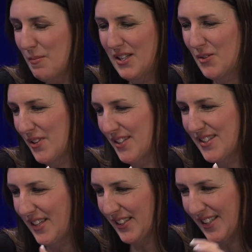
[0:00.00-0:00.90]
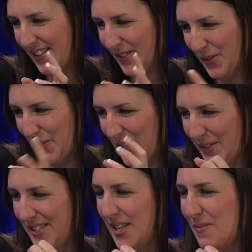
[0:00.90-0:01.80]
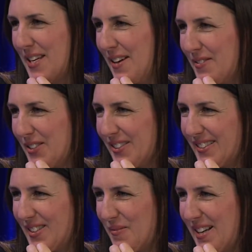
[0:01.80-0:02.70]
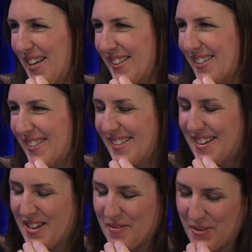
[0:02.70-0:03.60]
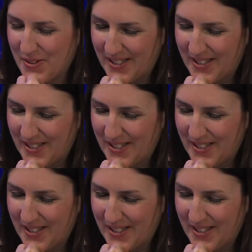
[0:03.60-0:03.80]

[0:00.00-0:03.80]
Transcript: meet the real Sully, who he was named after, the right. pilot um, right. who